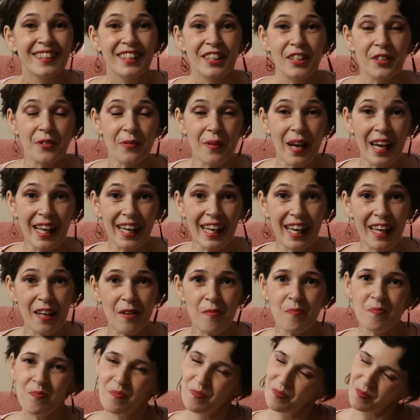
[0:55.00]

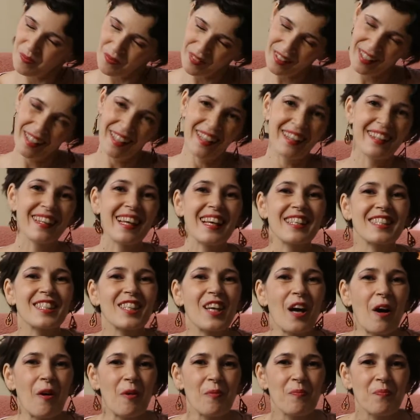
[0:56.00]
Ready? Let's
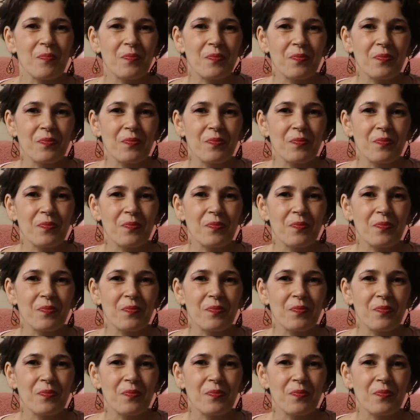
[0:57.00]
go.